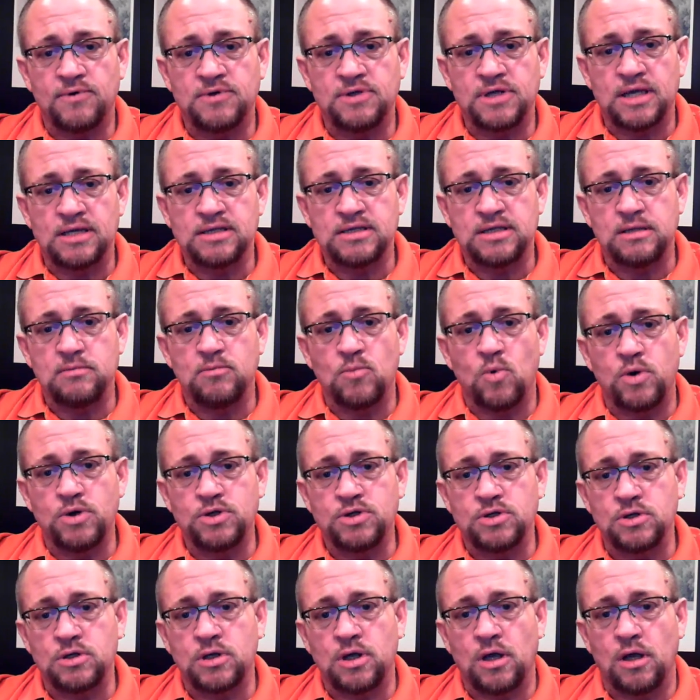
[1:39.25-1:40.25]
testing
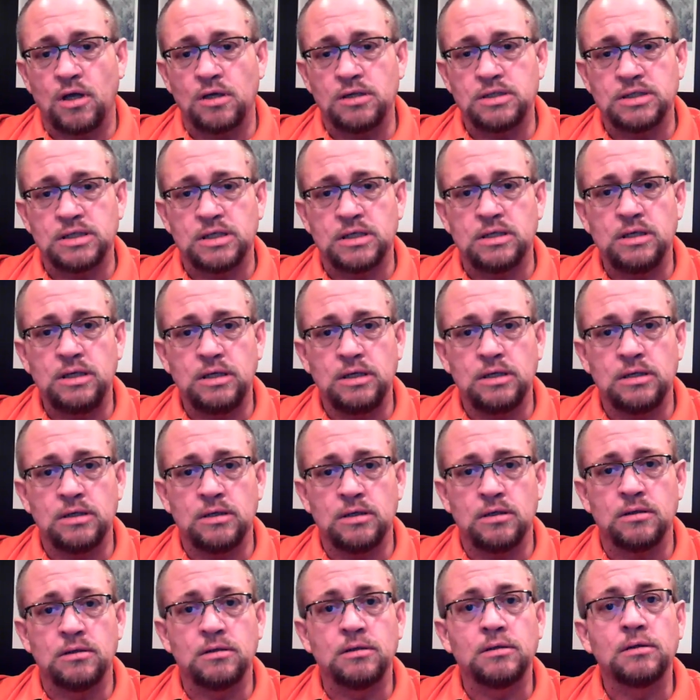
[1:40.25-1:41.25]
moisture content
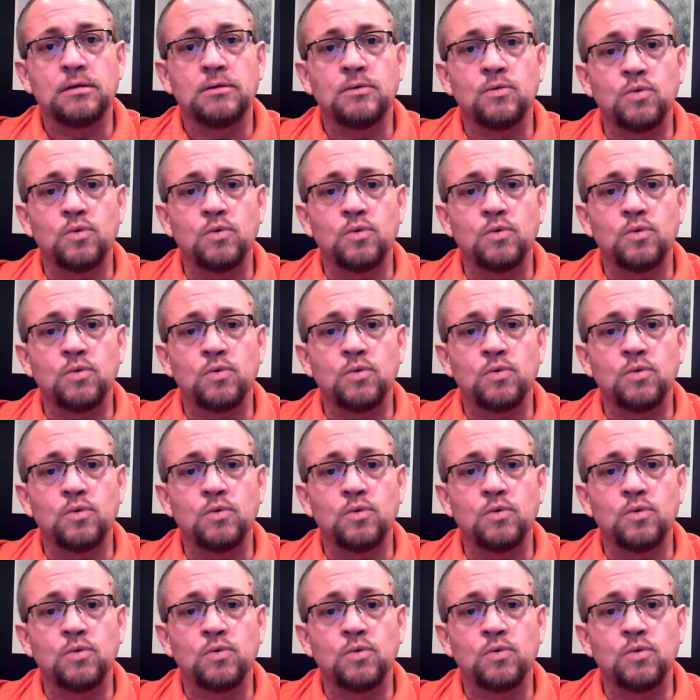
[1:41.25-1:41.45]
in